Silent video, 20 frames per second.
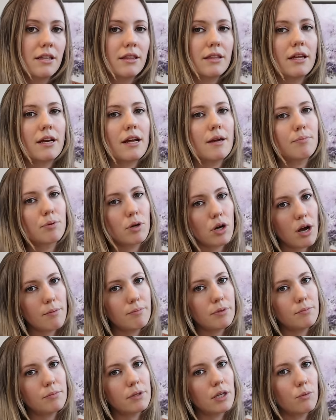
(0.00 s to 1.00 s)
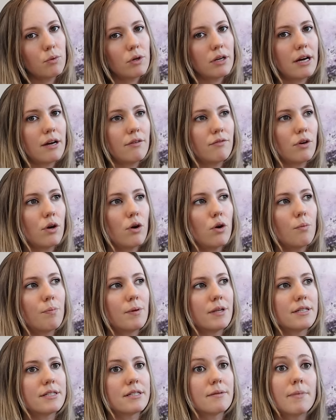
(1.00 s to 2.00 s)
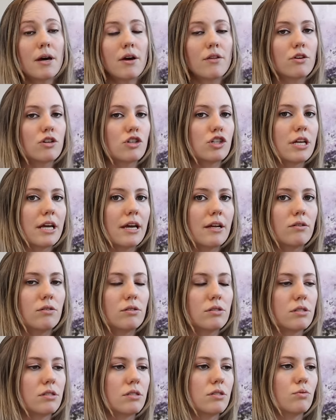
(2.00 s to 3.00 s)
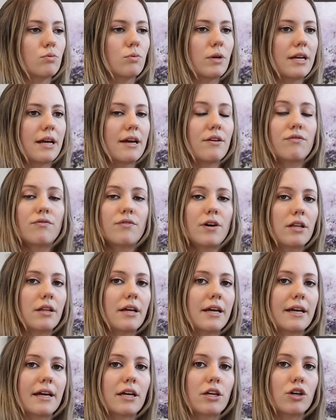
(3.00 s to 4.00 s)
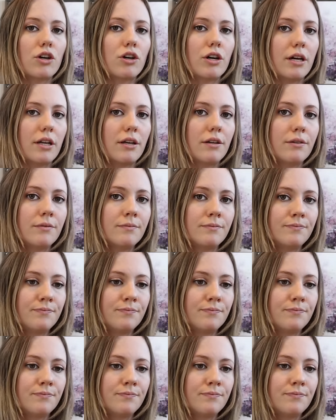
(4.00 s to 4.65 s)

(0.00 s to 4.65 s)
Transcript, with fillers: then I probably would have opened some other channels when I felt like I could